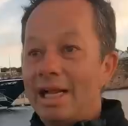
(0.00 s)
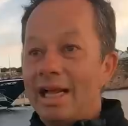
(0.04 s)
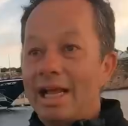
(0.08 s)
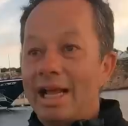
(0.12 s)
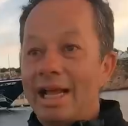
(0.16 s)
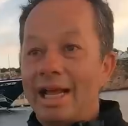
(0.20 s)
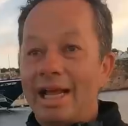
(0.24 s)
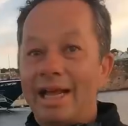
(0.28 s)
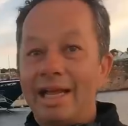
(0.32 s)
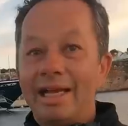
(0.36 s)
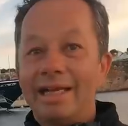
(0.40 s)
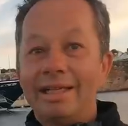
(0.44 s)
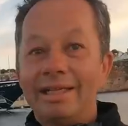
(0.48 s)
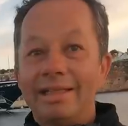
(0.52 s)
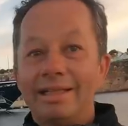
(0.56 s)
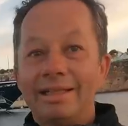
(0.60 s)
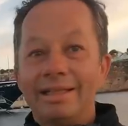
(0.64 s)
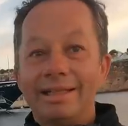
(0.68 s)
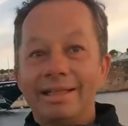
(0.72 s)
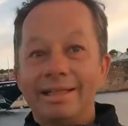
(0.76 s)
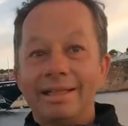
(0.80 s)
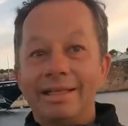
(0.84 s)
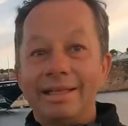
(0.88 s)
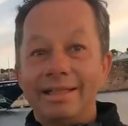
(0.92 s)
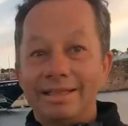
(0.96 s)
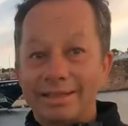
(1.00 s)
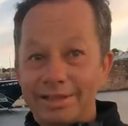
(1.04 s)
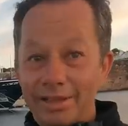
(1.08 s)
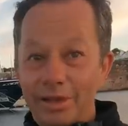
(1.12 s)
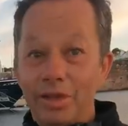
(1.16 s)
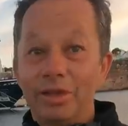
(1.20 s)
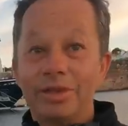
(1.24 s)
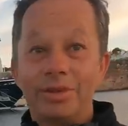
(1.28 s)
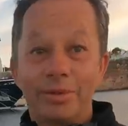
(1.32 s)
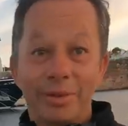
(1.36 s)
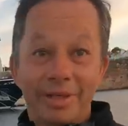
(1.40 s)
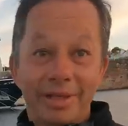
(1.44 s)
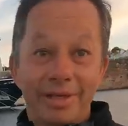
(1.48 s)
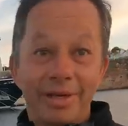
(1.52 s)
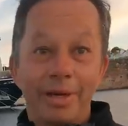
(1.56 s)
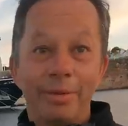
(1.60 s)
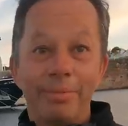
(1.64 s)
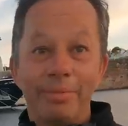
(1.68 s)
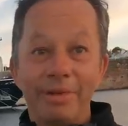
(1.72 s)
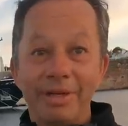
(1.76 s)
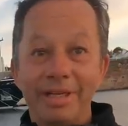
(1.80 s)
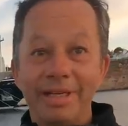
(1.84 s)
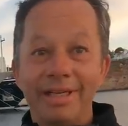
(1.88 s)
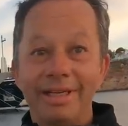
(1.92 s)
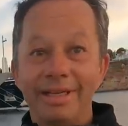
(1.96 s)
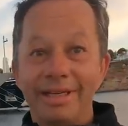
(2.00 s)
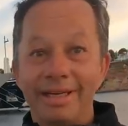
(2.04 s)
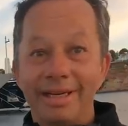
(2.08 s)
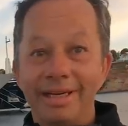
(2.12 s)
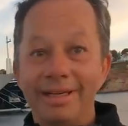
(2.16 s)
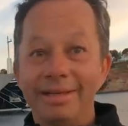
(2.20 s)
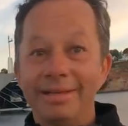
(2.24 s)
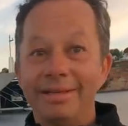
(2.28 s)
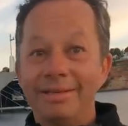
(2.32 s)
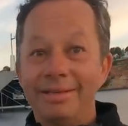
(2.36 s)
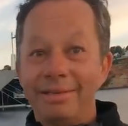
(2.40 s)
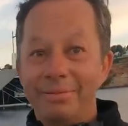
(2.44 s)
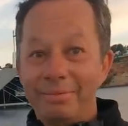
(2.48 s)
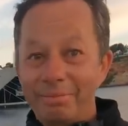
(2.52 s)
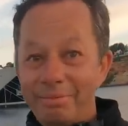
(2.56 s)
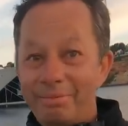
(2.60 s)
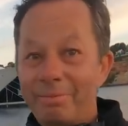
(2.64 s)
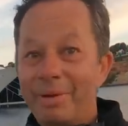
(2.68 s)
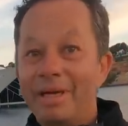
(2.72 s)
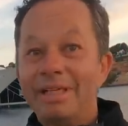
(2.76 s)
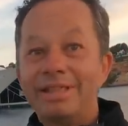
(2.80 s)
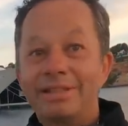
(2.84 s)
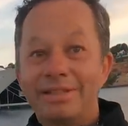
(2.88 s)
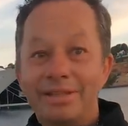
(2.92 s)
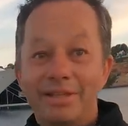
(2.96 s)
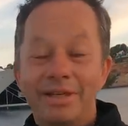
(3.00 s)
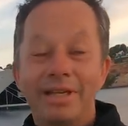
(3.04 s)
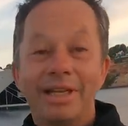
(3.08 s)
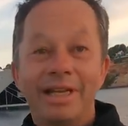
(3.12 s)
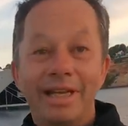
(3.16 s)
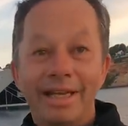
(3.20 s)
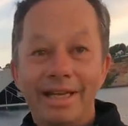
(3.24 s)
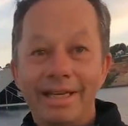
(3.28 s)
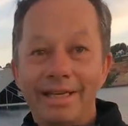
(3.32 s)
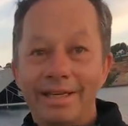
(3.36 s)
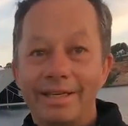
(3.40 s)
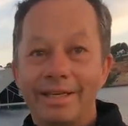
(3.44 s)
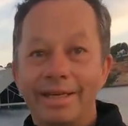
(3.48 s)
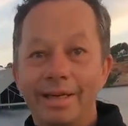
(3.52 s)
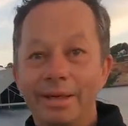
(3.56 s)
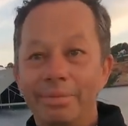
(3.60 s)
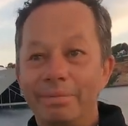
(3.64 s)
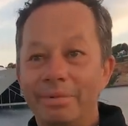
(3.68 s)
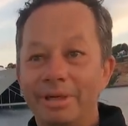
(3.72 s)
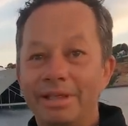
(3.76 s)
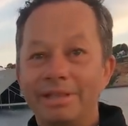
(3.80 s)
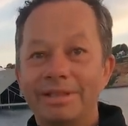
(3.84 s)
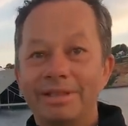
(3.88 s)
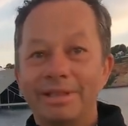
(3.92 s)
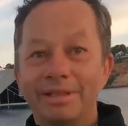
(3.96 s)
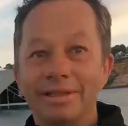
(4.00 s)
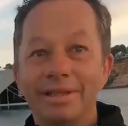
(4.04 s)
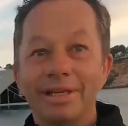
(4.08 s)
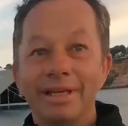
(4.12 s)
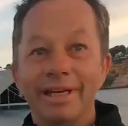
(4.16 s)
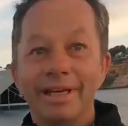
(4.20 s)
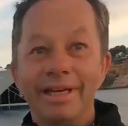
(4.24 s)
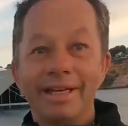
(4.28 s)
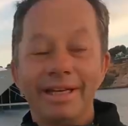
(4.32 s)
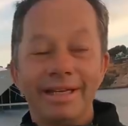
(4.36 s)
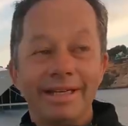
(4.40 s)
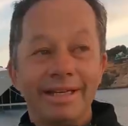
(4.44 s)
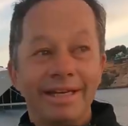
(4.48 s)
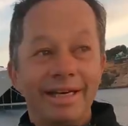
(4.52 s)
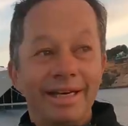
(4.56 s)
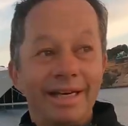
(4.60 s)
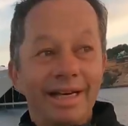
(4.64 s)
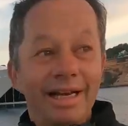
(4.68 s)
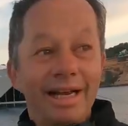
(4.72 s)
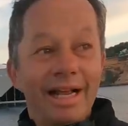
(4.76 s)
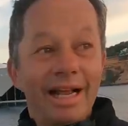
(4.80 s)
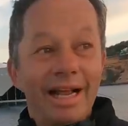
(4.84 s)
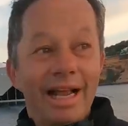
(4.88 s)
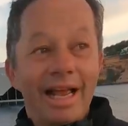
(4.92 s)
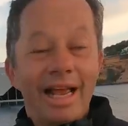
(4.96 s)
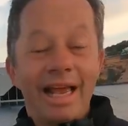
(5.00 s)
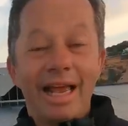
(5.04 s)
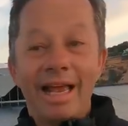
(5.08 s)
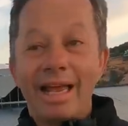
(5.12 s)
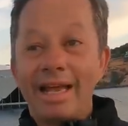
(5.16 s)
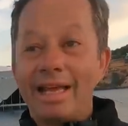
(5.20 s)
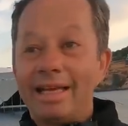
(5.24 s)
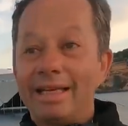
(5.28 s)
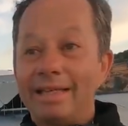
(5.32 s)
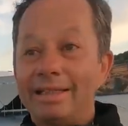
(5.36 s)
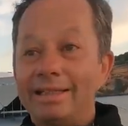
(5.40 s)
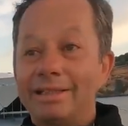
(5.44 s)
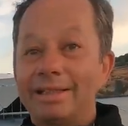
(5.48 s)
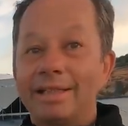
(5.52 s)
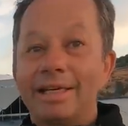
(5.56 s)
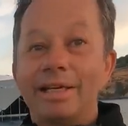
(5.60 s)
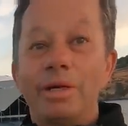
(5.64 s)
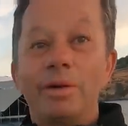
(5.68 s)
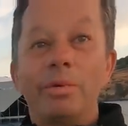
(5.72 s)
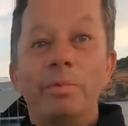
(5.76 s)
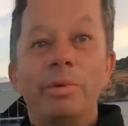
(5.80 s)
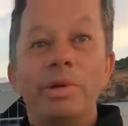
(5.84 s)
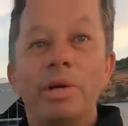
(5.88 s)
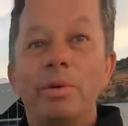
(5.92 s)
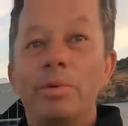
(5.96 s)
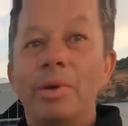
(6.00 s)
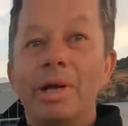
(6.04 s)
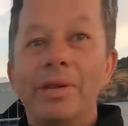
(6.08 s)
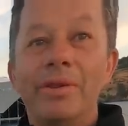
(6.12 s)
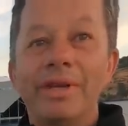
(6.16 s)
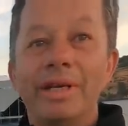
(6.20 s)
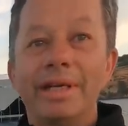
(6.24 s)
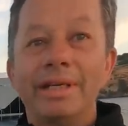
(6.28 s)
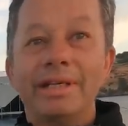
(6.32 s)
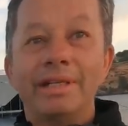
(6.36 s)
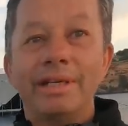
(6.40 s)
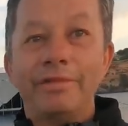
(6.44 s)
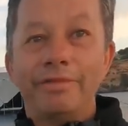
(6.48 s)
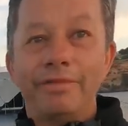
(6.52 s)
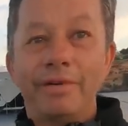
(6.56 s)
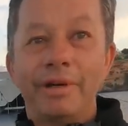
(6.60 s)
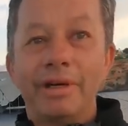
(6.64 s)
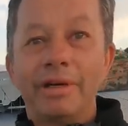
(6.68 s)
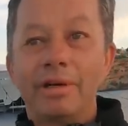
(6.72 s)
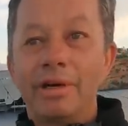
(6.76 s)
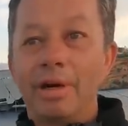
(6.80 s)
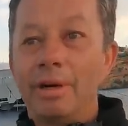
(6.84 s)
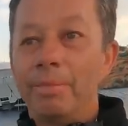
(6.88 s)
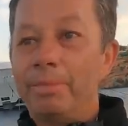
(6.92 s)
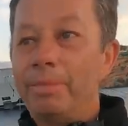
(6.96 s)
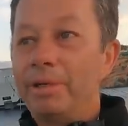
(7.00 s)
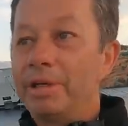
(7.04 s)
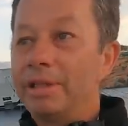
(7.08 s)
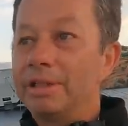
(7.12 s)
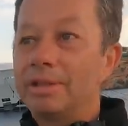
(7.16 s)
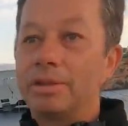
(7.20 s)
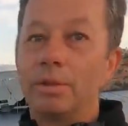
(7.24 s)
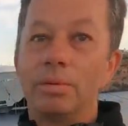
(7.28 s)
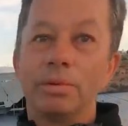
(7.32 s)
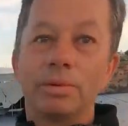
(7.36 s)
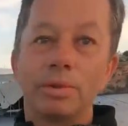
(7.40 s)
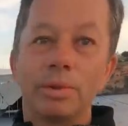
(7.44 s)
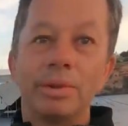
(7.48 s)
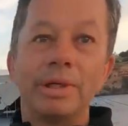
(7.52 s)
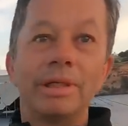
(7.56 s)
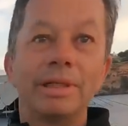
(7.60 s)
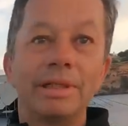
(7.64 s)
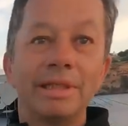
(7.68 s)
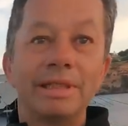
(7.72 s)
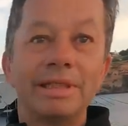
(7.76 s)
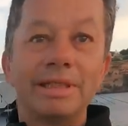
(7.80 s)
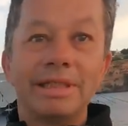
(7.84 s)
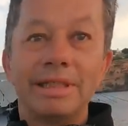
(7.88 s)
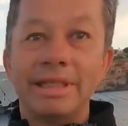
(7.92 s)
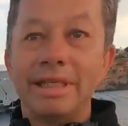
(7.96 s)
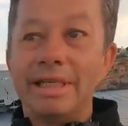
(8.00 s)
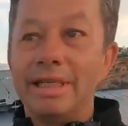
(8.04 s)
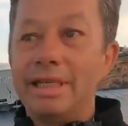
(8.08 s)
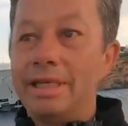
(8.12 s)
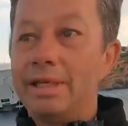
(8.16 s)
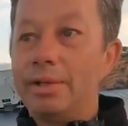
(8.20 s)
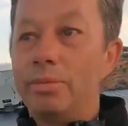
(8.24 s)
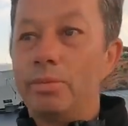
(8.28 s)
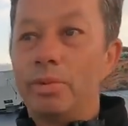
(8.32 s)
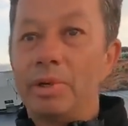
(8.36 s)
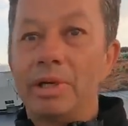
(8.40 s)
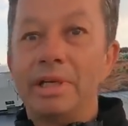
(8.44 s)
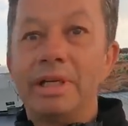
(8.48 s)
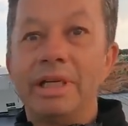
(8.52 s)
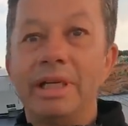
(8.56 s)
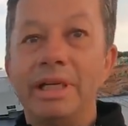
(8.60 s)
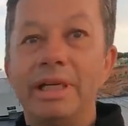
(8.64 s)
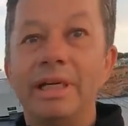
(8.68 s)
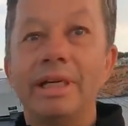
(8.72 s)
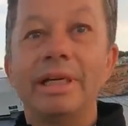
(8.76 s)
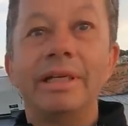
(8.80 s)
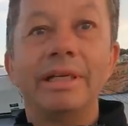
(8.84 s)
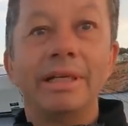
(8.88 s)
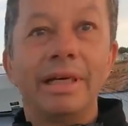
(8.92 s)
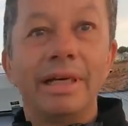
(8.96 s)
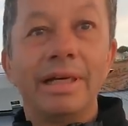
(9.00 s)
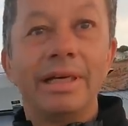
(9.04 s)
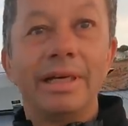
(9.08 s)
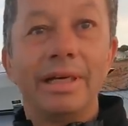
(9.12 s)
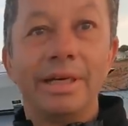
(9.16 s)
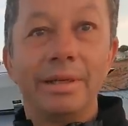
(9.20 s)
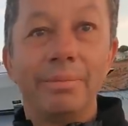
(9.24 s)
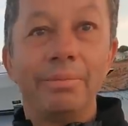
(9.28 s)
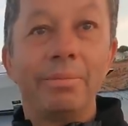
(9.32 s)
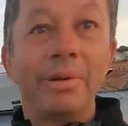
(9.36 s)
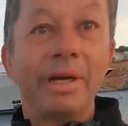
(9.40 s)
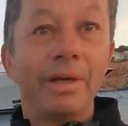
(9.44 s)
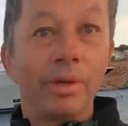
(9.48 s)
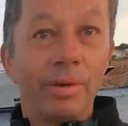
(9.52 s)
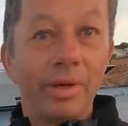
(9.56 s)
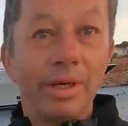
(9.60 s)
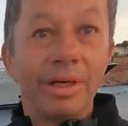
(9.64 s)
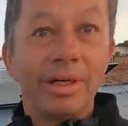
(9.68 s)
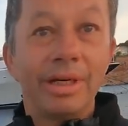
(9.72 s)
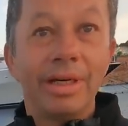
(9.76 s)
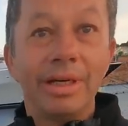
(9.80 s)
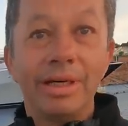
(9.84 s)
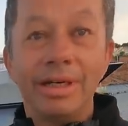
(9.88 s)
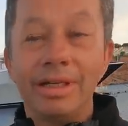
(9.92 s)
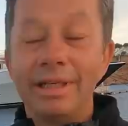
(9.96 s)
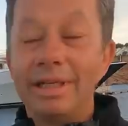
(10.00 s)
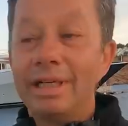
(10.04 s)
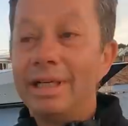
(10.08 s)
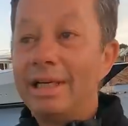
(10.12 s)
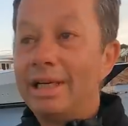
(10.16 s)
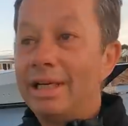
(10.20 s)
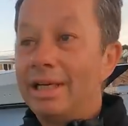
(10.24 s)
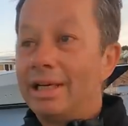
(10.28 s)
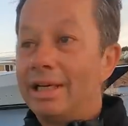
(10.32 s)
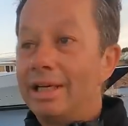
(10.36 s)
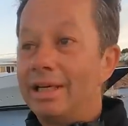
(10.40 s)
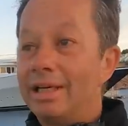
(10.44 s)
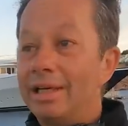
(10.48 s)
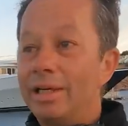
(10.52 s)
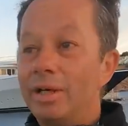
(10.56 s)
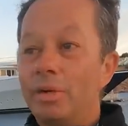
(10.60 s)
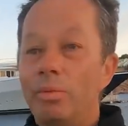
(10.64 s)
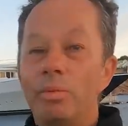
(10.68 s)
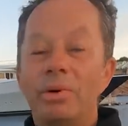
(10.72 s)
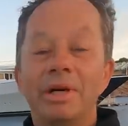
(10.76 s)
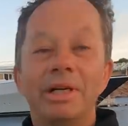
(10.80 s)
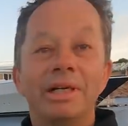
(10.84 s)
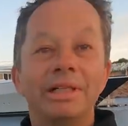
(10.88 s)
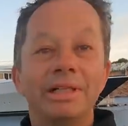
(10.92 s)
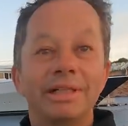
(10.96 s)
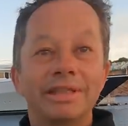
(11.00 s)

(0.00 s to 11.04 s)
So it's and an Austrian company. It's an Austrian company based yeah. on the lakes there. Based then? on the lake, yeah, right. based on the lake. And uh, we're running different companies also at the sea. One here in uh, Mallorca, uh, one